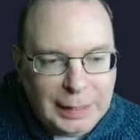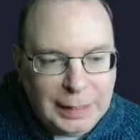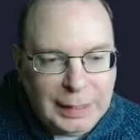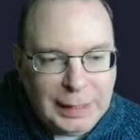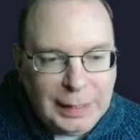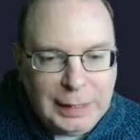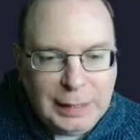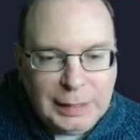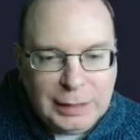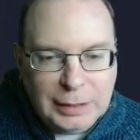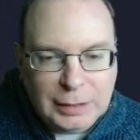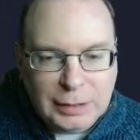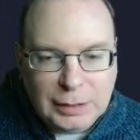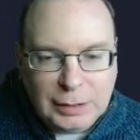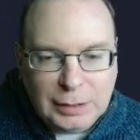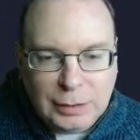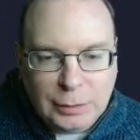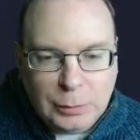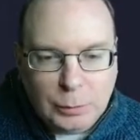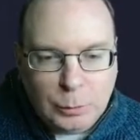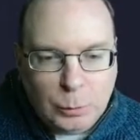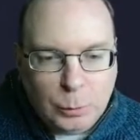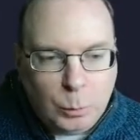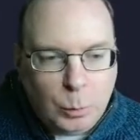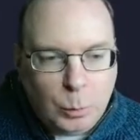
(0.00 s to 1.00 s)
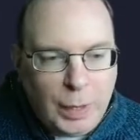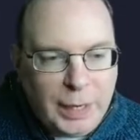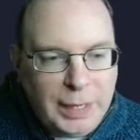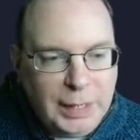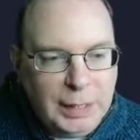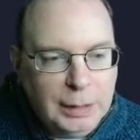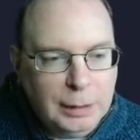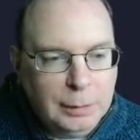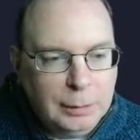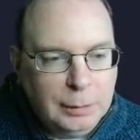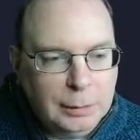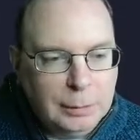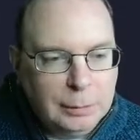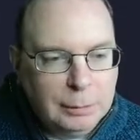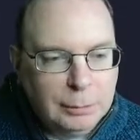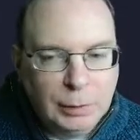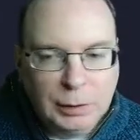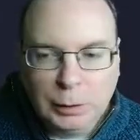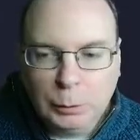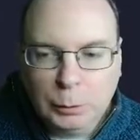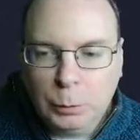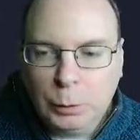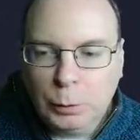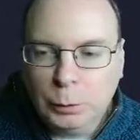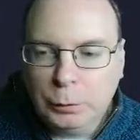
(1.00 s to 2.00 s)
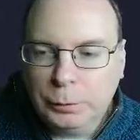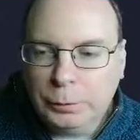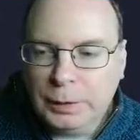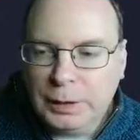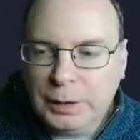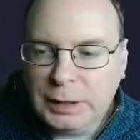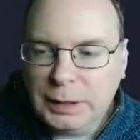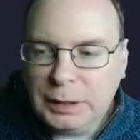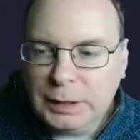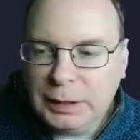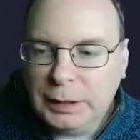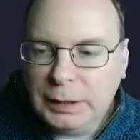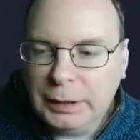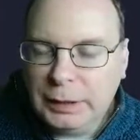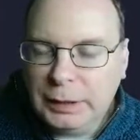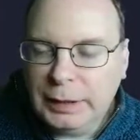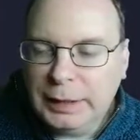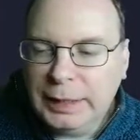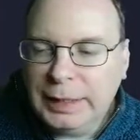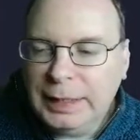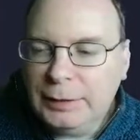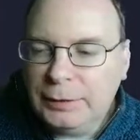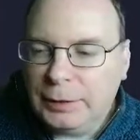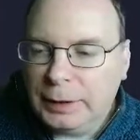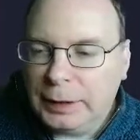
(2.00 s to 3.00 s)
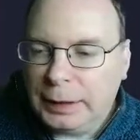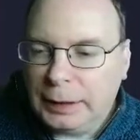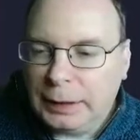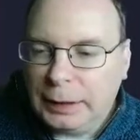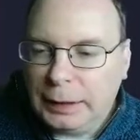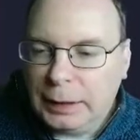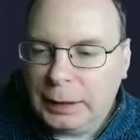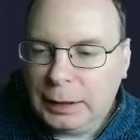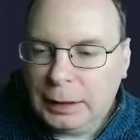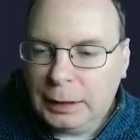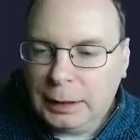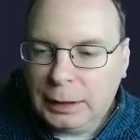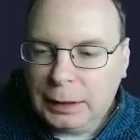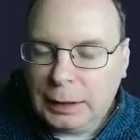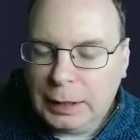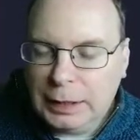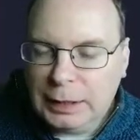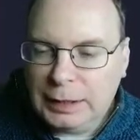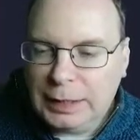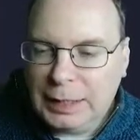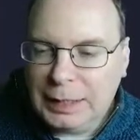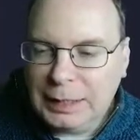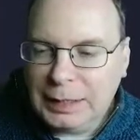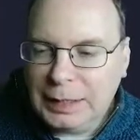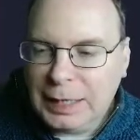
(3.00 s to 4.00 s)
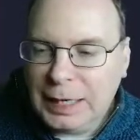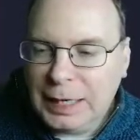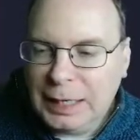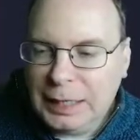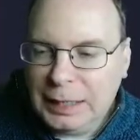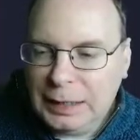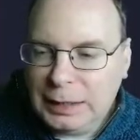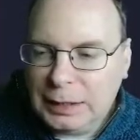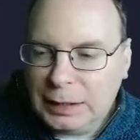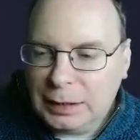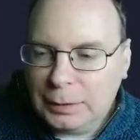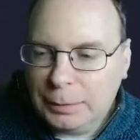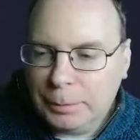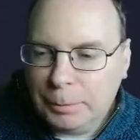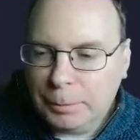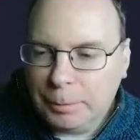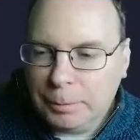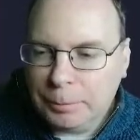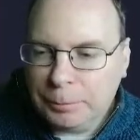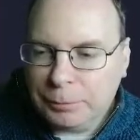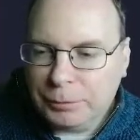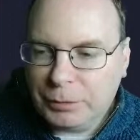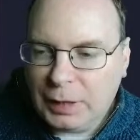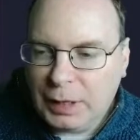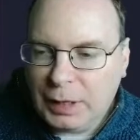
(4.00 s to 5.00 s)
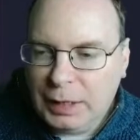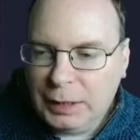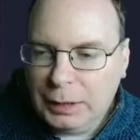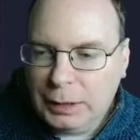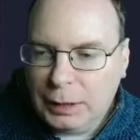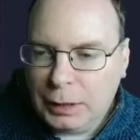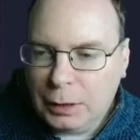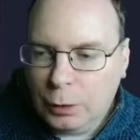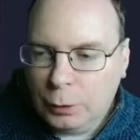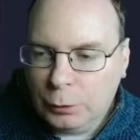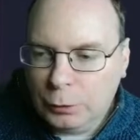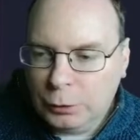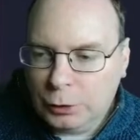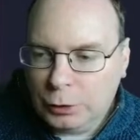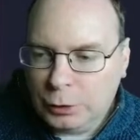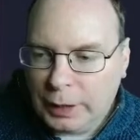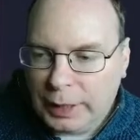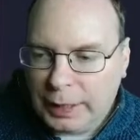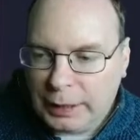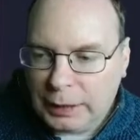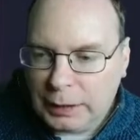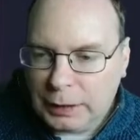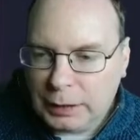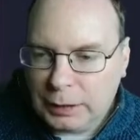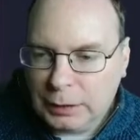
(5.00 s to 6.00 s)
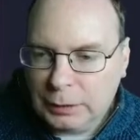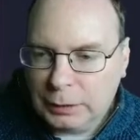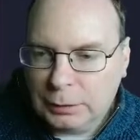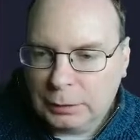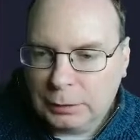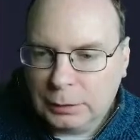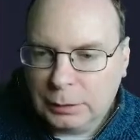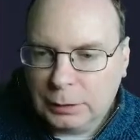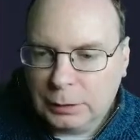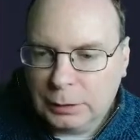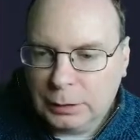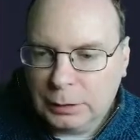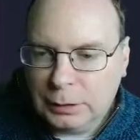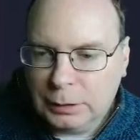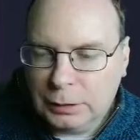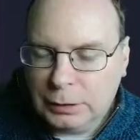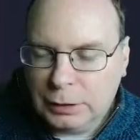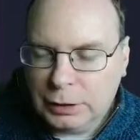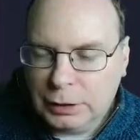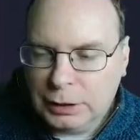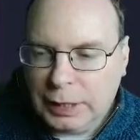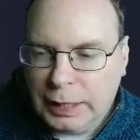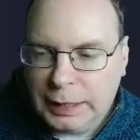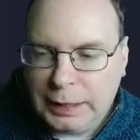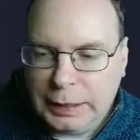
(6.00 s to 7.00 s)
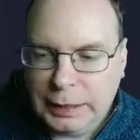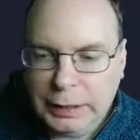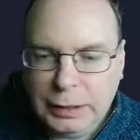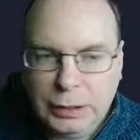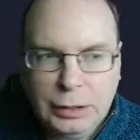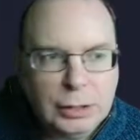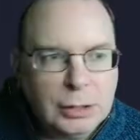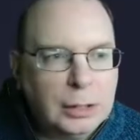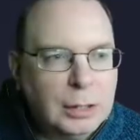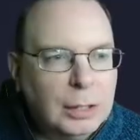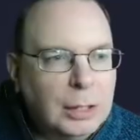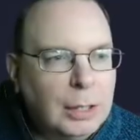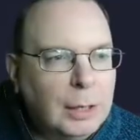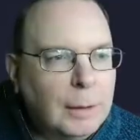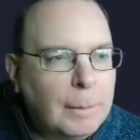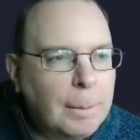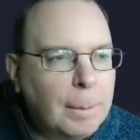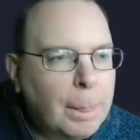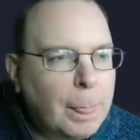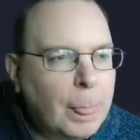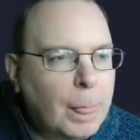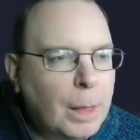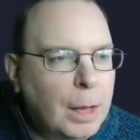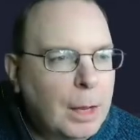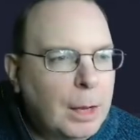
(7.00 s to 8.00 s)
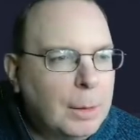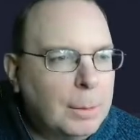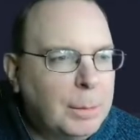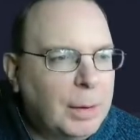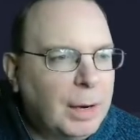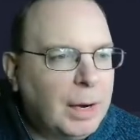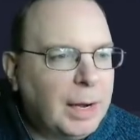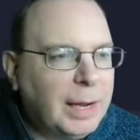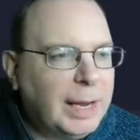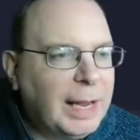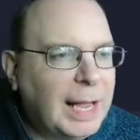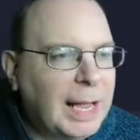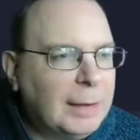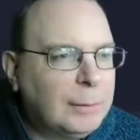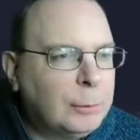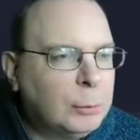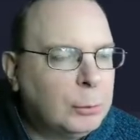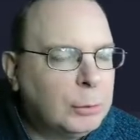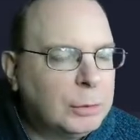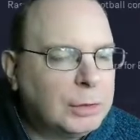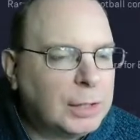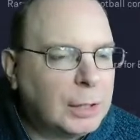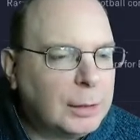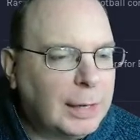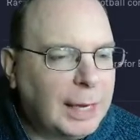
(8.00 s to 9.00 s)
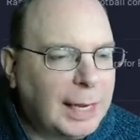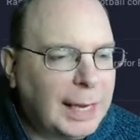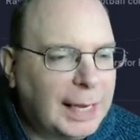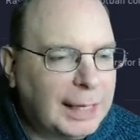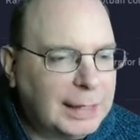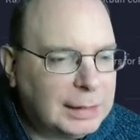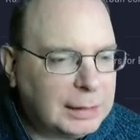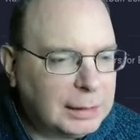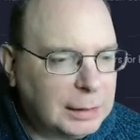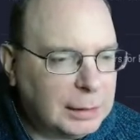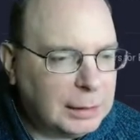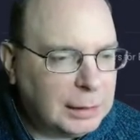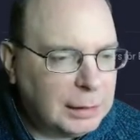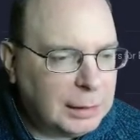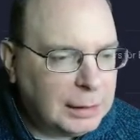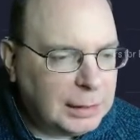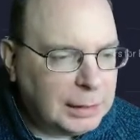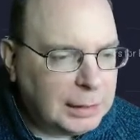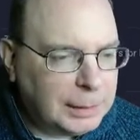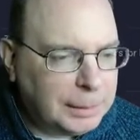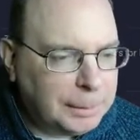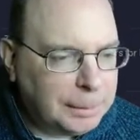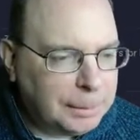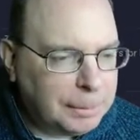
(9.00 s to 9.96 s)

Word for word: is when Mullerwolf is leaving. It says there he's in the contract stage, but I have also had um,